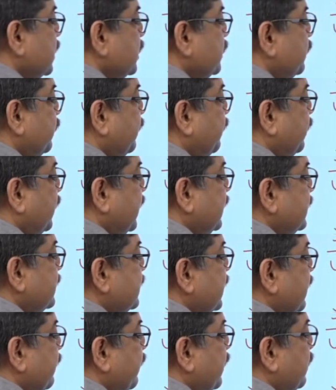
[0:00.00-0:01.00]
is
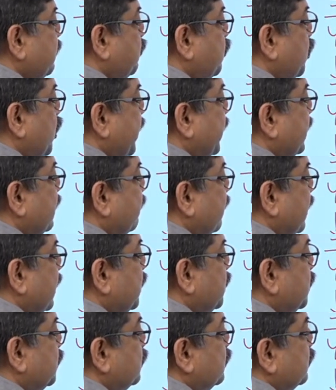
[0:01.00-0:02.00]

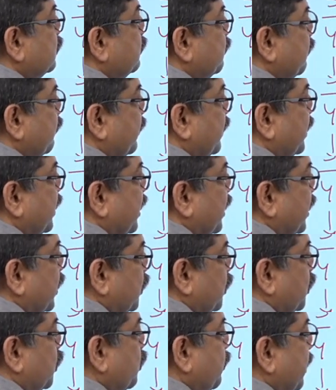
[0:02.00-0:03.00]
57.12.
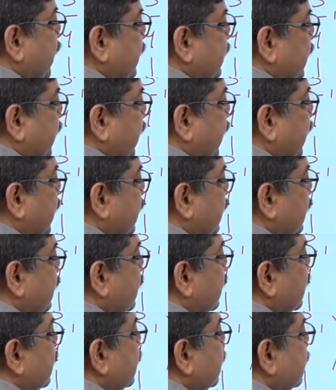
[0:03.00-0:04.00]
2 by 3.
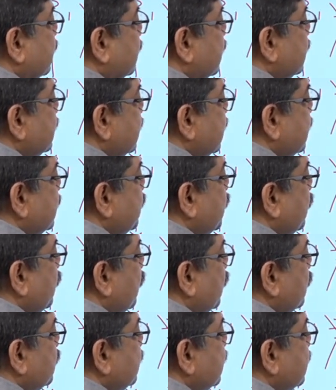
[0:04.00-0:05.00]
This is,
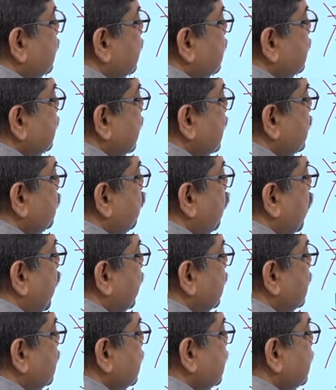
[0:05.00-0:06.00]

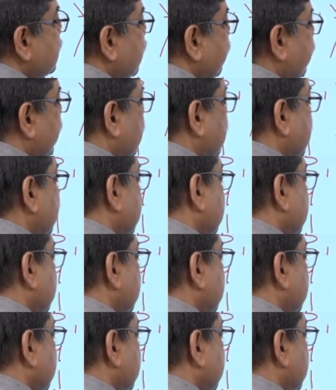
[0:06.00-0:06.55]
66.67.